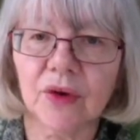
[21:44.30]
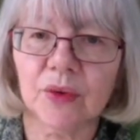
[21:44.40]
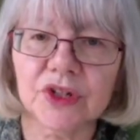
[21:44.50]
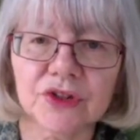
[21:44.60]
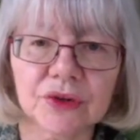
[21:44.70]

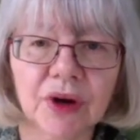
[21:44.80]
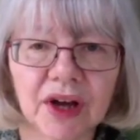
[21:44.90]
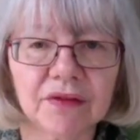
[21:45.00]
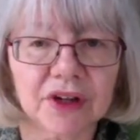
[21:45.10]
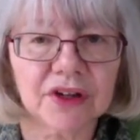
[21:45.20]
We do
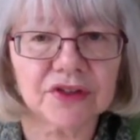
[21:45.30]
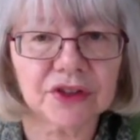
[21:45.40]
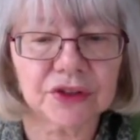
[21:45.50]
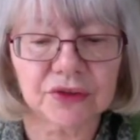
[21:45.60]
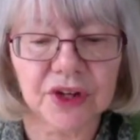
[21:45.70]
have
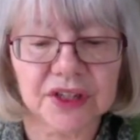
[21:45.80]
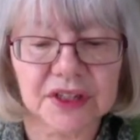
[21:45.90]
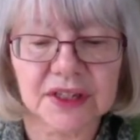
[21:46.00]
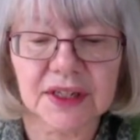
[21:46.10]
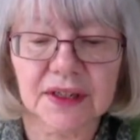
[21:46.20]
Article
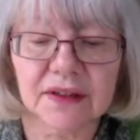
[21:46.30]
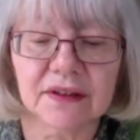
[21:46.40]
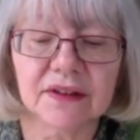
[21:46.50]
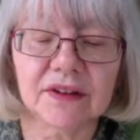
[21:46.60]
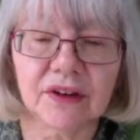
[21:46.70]

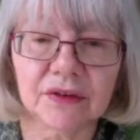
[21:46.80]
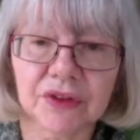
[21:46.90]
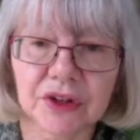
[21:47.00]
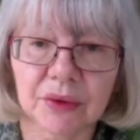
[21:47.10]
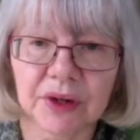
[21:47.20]
19 of
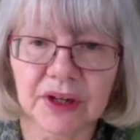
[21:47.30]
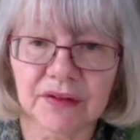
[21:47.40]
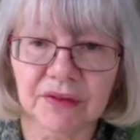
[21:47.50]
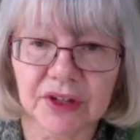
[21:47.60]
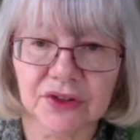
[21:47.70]
the UN
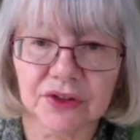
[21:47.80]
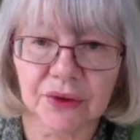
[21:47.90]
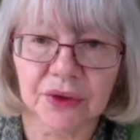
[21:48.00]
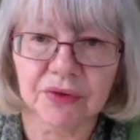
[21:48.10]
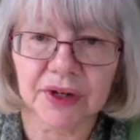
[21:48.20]
Convention
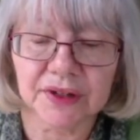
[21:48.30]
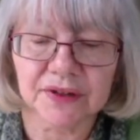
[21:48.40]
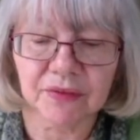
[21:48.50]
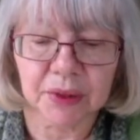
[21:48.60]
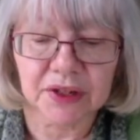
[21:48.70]
on the
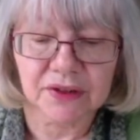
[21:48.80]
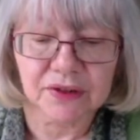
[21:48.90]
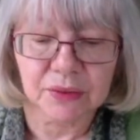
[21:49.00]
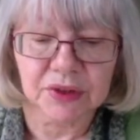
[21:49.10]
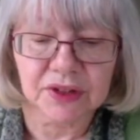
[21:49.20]
Rights of
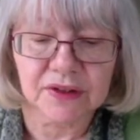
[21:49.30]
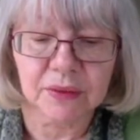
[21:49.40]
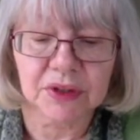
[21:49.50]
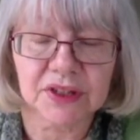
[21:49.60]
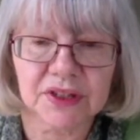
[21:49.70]
Persons with
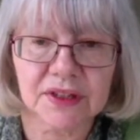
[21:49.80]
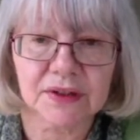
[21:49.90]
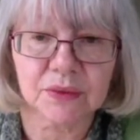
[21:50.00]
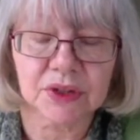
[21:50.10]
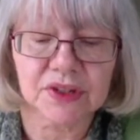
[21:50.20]

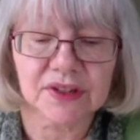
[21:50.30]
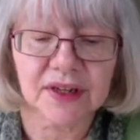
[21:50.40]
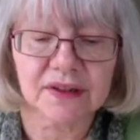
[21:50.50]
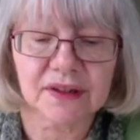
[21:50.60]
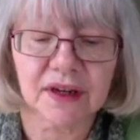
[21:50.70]
Disabilities, which
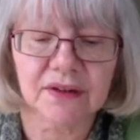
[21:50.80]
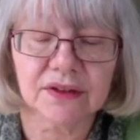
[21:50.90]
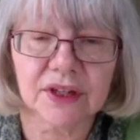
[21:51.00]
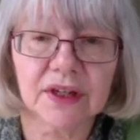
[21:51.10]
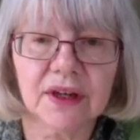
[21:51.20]
sets
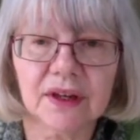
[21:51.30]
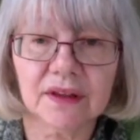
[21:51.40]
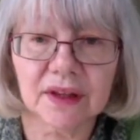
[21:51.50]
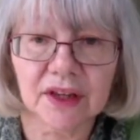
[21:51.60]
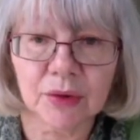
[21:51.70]
out
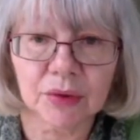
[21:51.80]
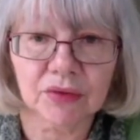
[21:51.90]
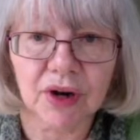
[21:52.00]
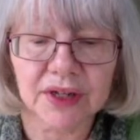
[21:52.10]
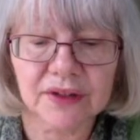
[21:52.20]
the equal
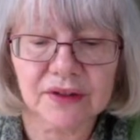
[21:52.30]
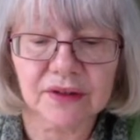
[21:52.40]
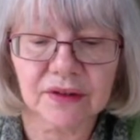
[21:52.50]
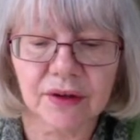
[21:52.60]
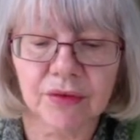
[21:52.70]

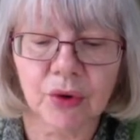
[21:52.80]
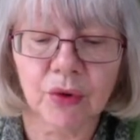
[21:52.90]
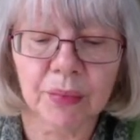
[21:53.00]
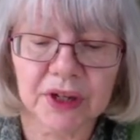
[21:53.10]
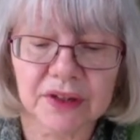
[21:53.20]
rights of
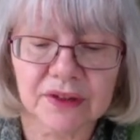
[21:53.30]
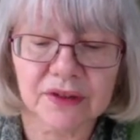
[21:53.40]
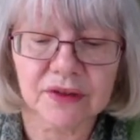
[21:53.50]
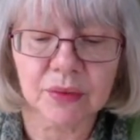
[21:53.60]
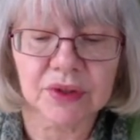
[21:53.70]
all
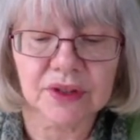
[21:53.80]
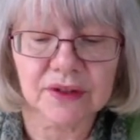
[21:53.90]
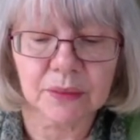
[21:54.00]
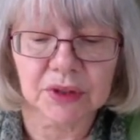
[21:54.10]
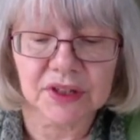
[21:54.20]
persons with
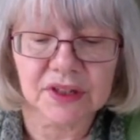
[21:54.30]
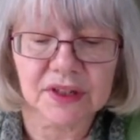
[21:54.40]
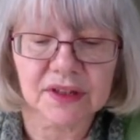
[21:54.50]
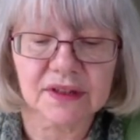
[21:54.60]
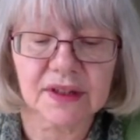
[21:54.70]

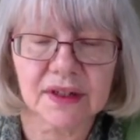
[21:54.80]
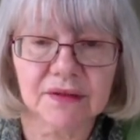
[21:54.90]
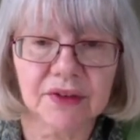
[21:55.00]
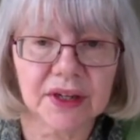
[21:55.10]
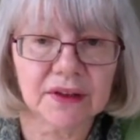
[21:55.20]
disabilities to
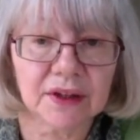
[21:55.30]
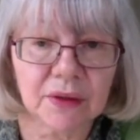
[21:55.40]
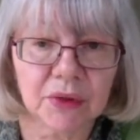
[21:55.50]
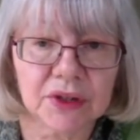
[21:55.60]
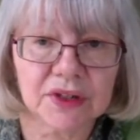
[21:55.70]
live in the
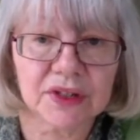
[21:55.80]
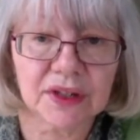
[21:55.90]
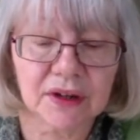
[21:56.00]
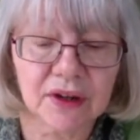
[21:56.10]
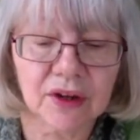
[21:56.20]

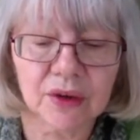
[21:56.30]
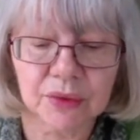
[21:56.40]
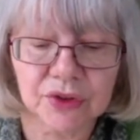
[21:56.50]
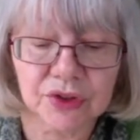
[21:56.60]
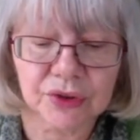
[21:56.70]
community
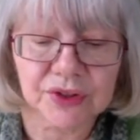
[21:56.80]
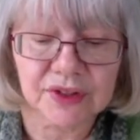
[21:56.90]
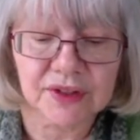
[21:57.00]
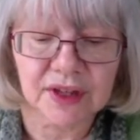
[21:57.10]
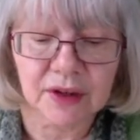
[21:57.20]
with
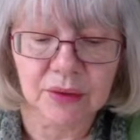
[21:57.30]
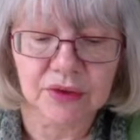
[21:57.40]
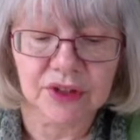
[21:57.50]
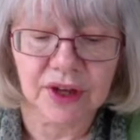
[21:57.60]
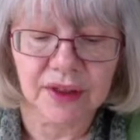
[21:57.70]
choices equal
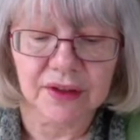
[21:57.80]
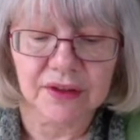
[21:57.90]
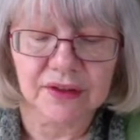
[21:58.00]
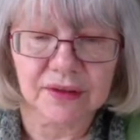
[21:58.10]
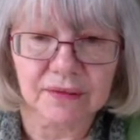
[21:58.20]
to
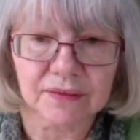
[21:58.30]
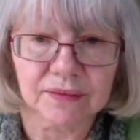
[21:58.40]
others.